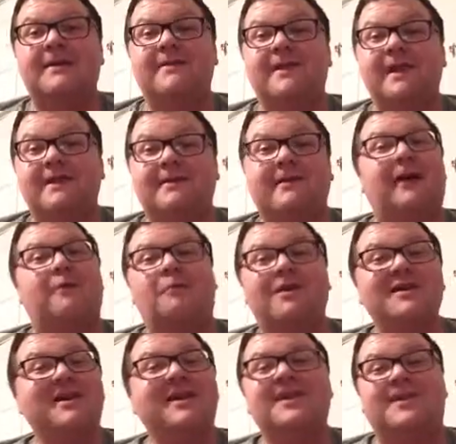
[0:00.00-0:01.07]
they're like,
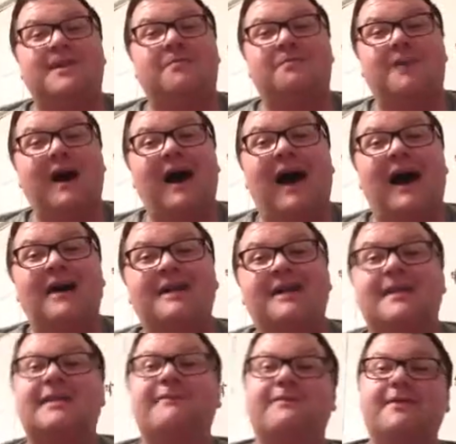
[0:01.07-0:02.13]
what's in the
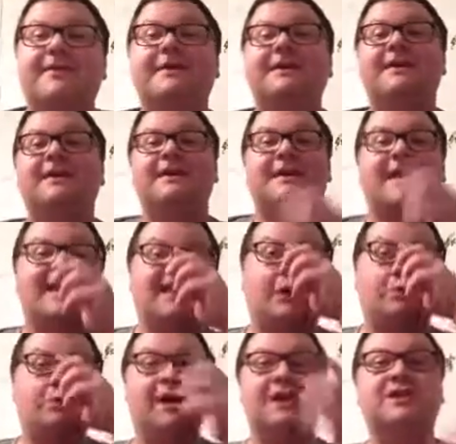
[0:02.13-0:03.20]
box? It has
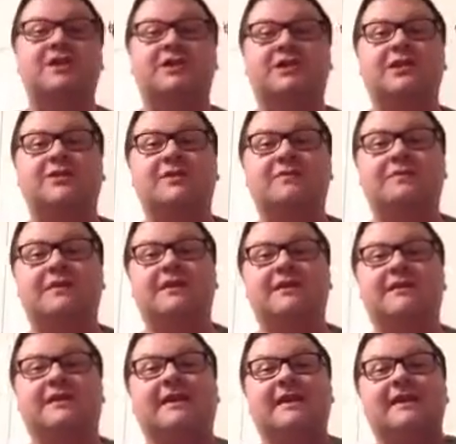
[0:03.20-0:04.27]
a question to it
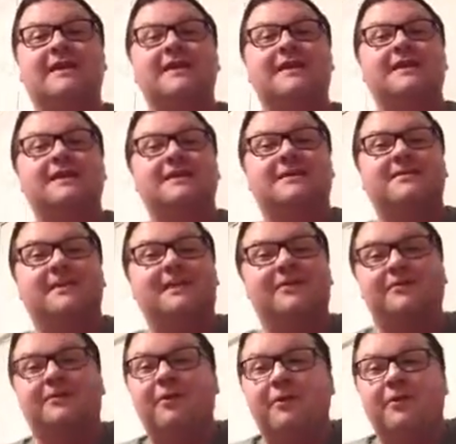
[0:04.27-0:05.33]
because they
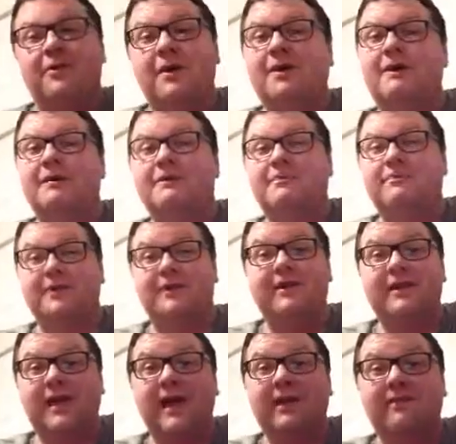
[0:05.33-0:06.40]
don't know where
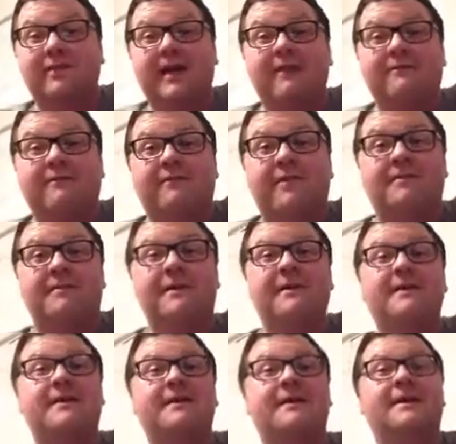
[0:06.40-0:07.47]
the title came from.
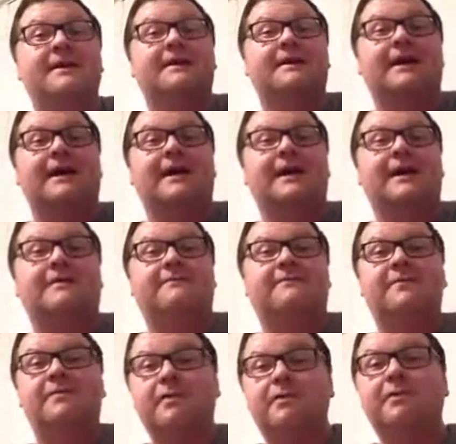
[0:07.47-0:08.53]
And
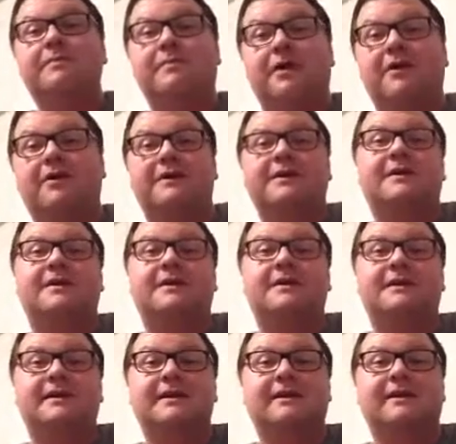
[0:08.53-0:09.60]
for the most part,
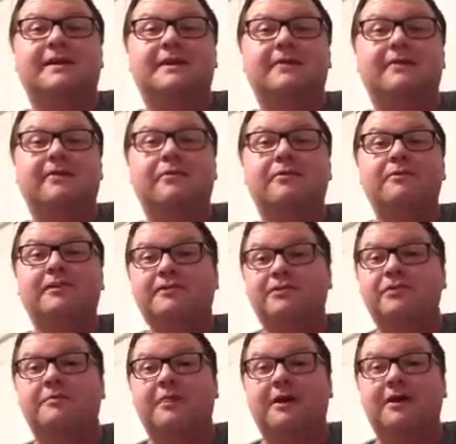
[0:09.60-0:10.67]
it's almost a
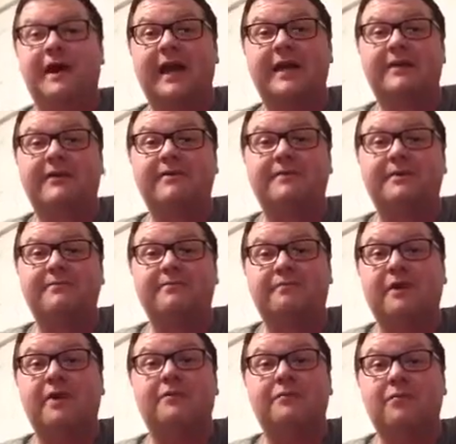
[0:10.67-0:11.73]
2-part answer, but
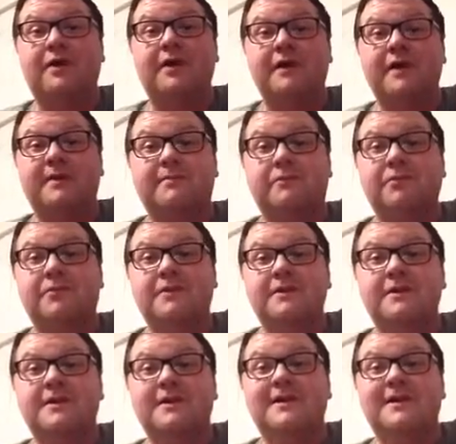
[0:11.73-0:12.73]
part 1 is more